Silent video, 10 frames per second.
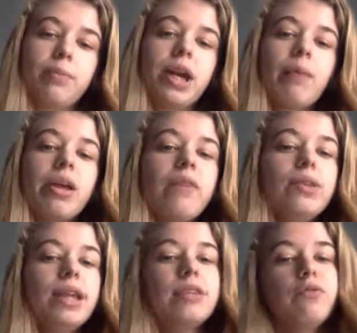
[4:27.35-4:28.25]
become even
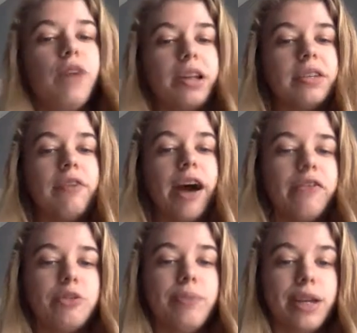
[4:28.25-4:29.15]
less effective
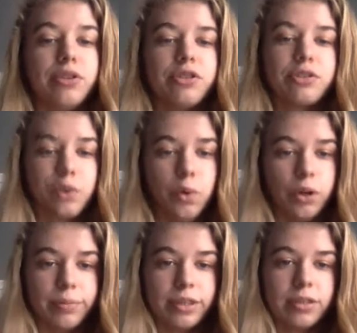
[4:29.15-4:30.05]
after major
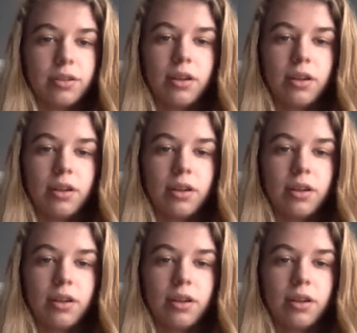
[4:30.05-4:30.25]
storms.